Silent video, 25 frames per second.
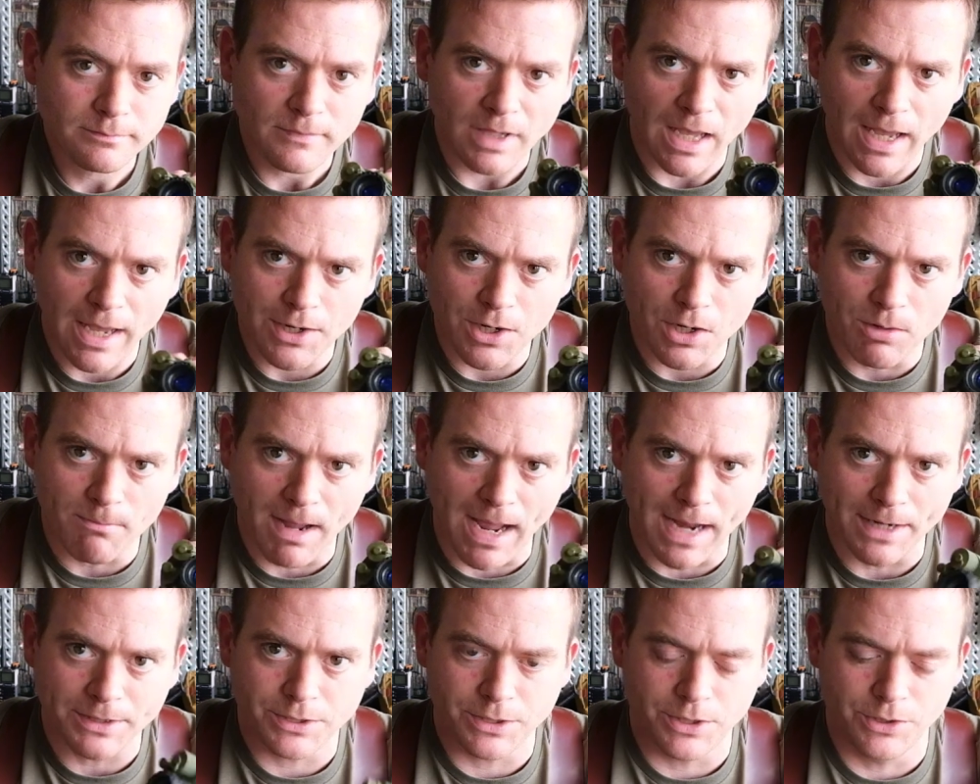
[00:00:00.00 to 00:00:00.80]
and you're
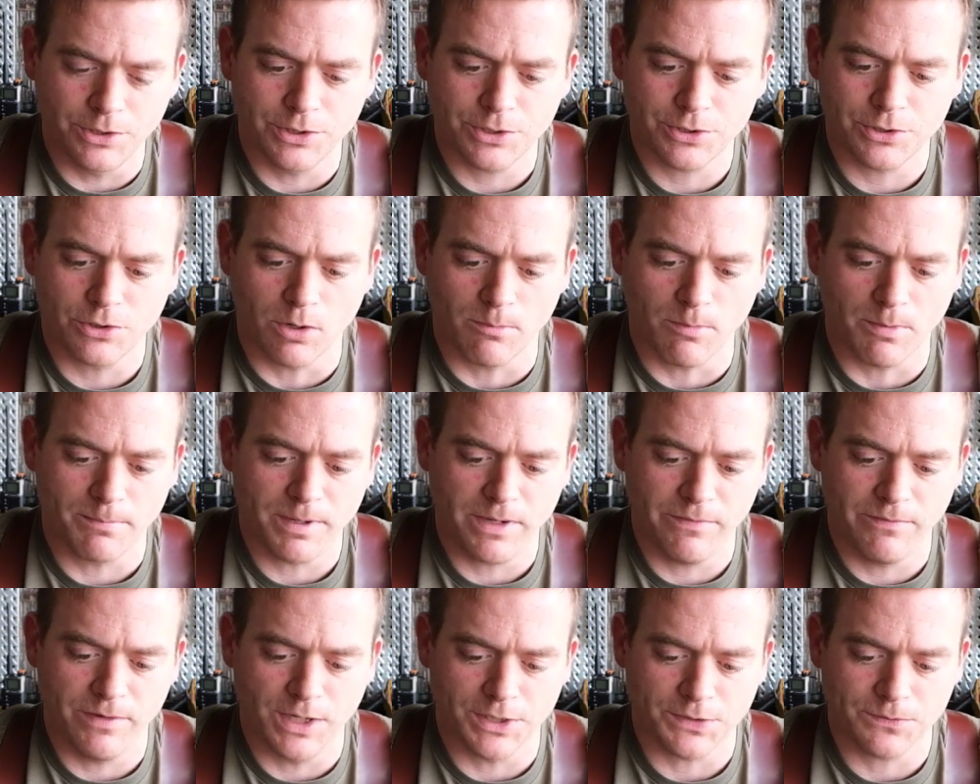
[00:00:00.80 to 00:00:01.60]
back to your normal
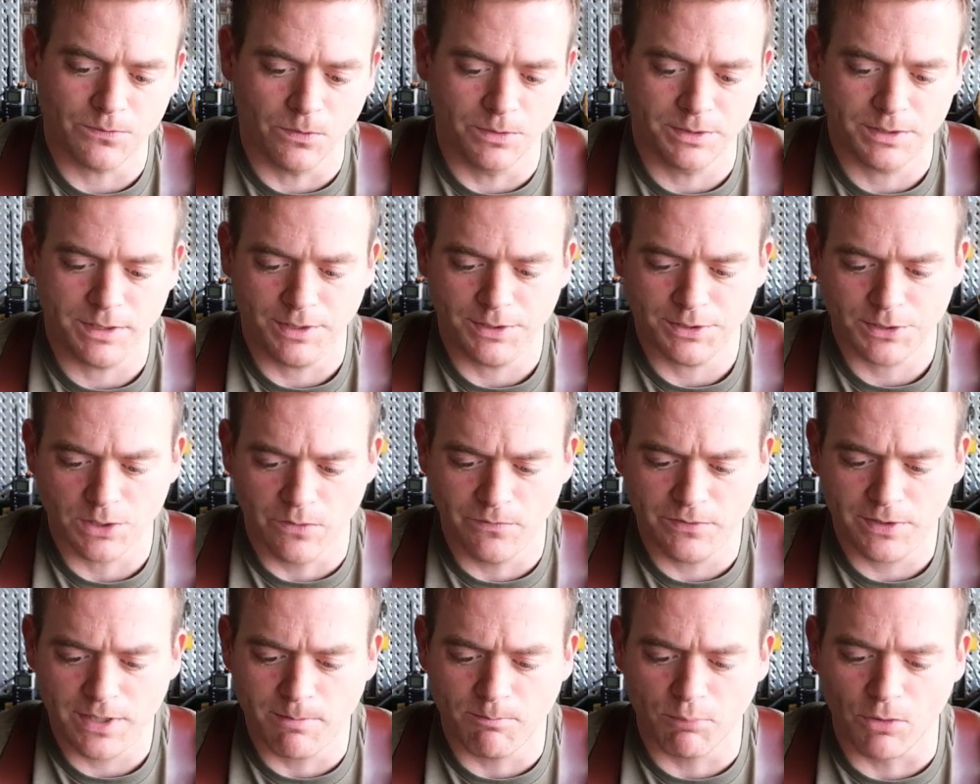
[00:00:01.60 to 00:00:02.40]
PVS 14. So
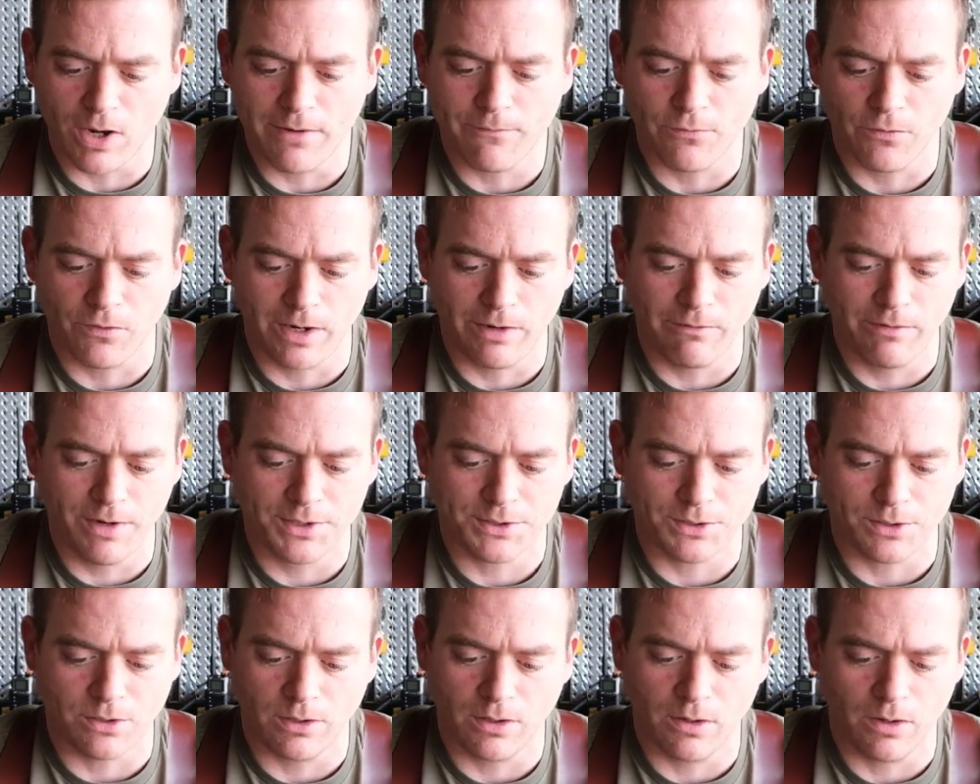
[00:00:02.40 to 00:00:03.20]
if it did break for any
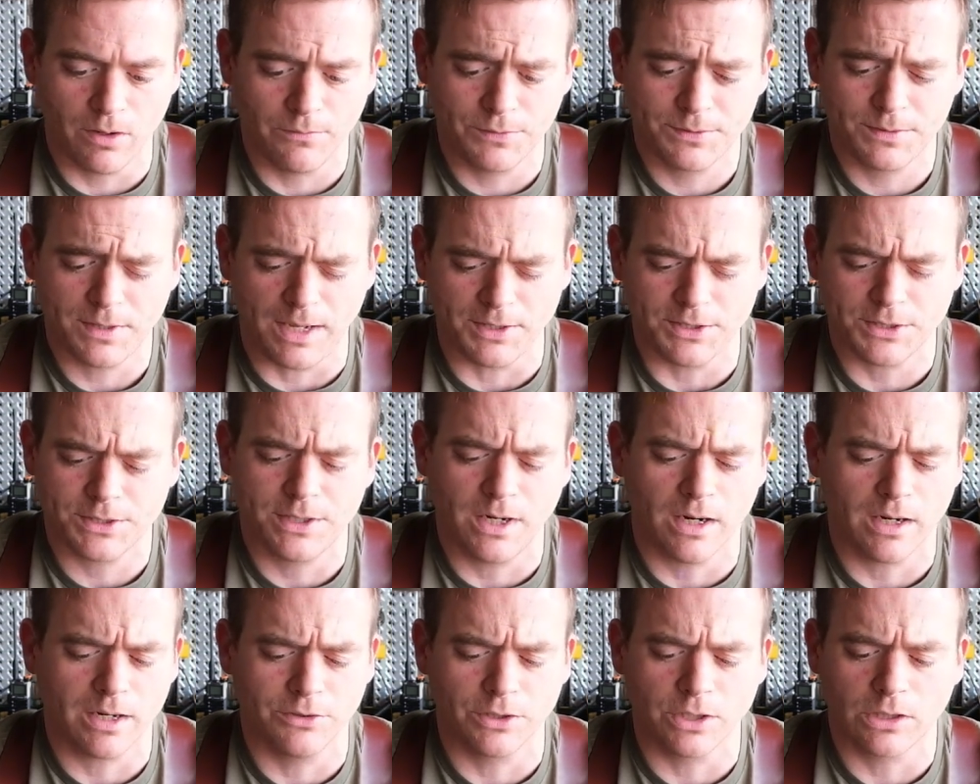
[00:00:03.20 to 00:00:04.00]
reason, or if it's got
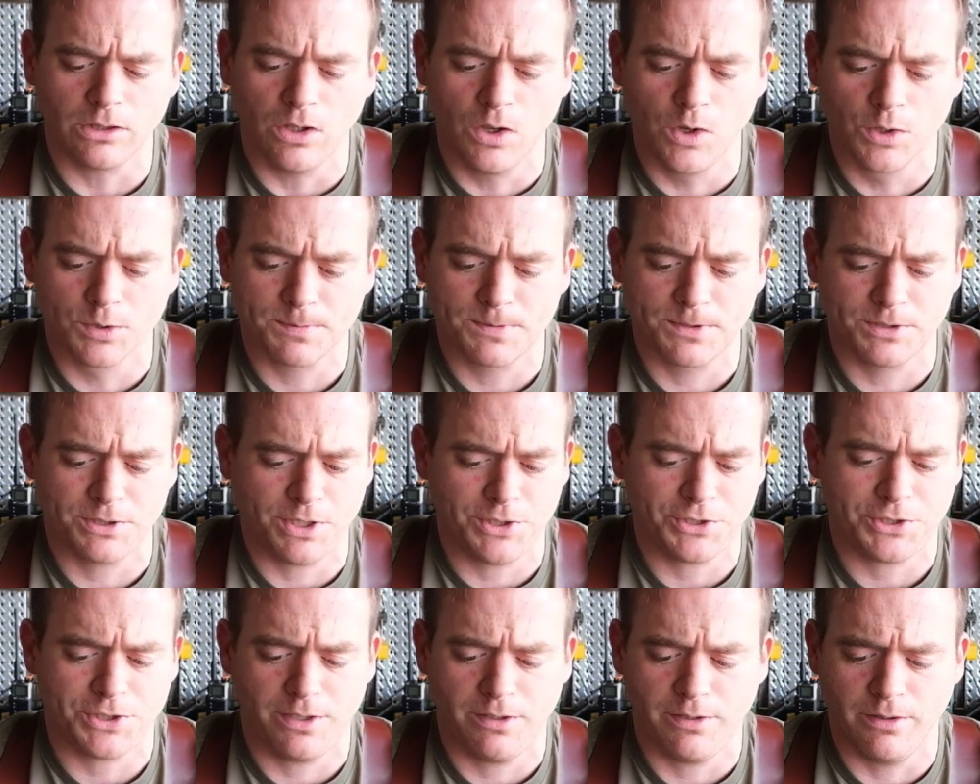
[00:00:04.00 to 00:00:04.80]
stuck in the closed
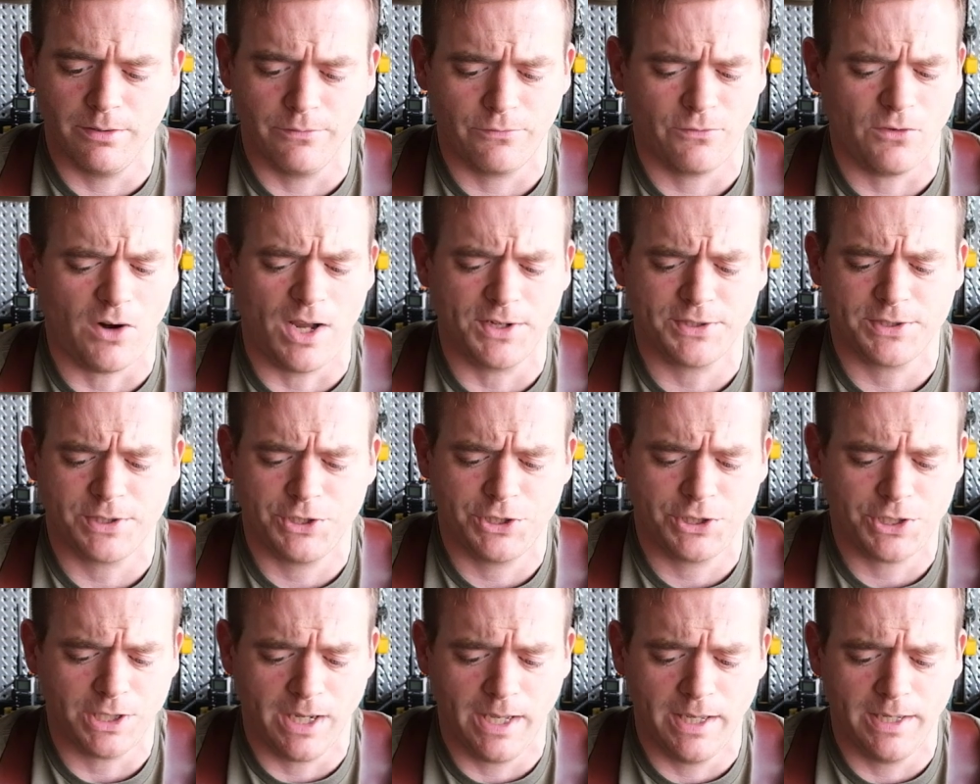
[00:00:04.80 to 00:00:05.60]
position or frosted
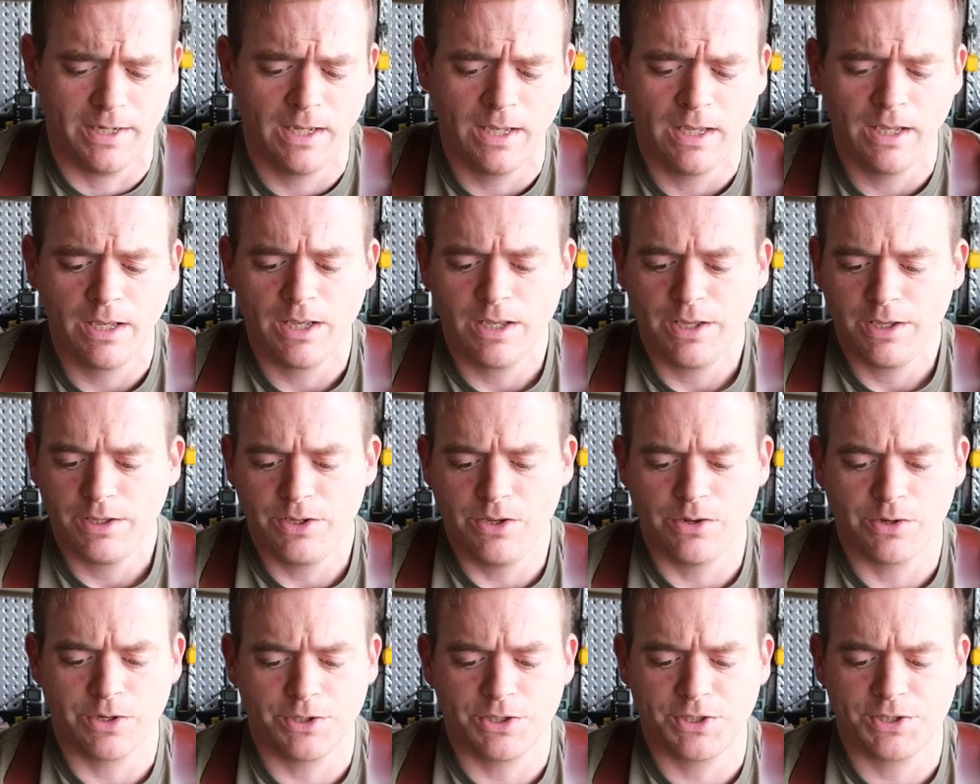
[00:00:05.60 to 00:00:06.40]
shut,
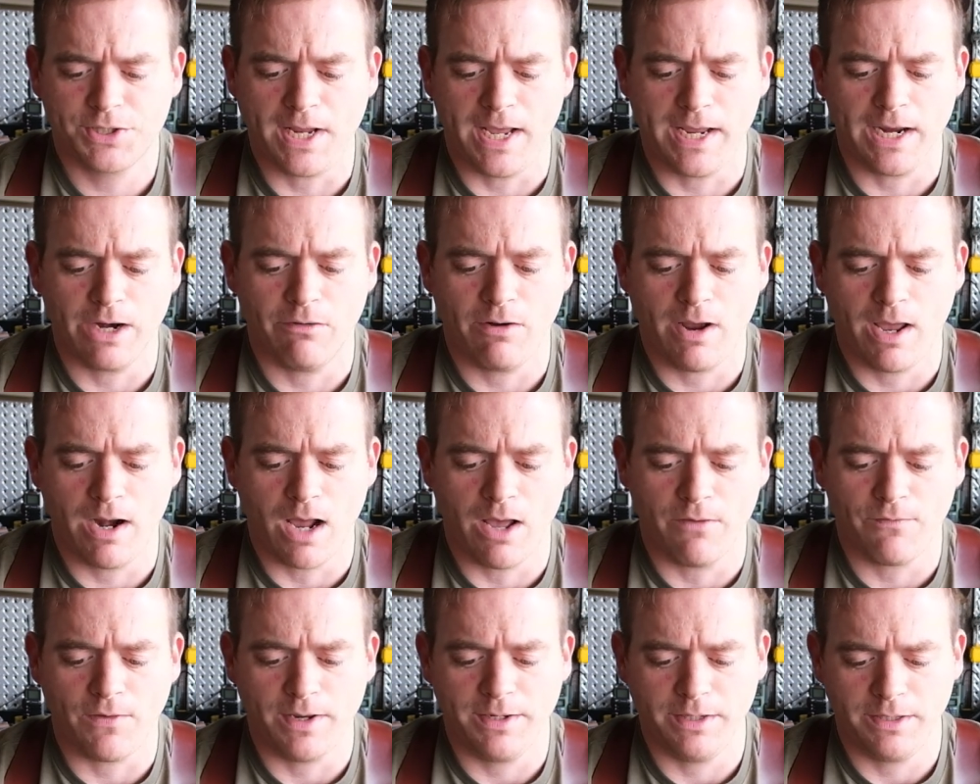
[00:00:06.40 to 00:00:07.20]
you could just take it right
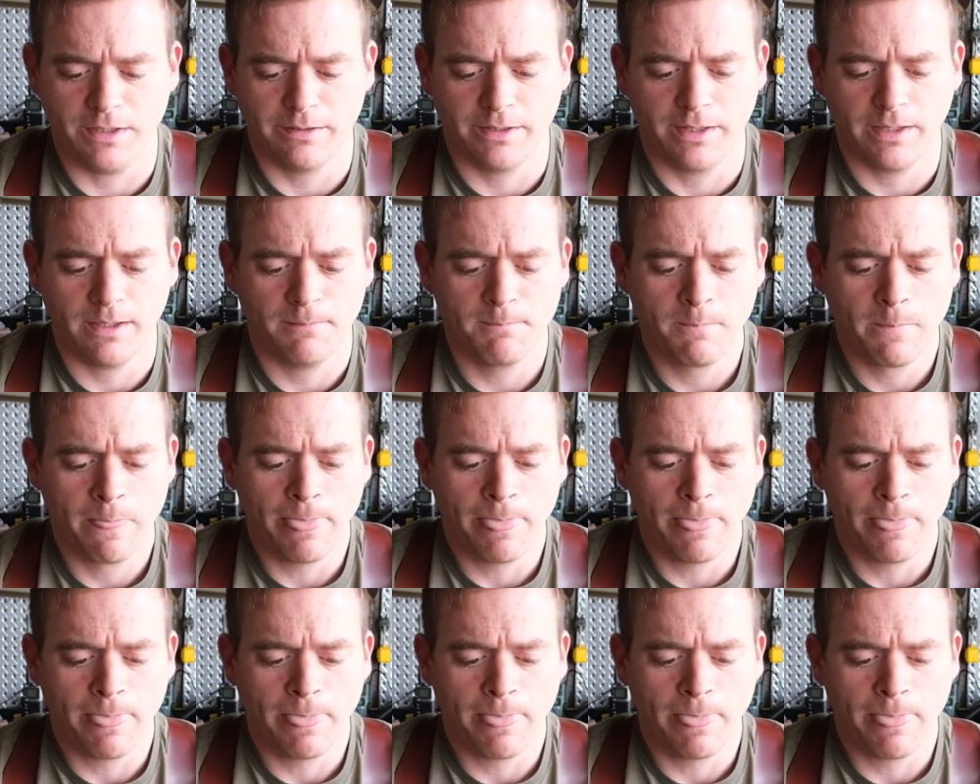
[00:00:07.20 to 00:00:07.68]
off ideally.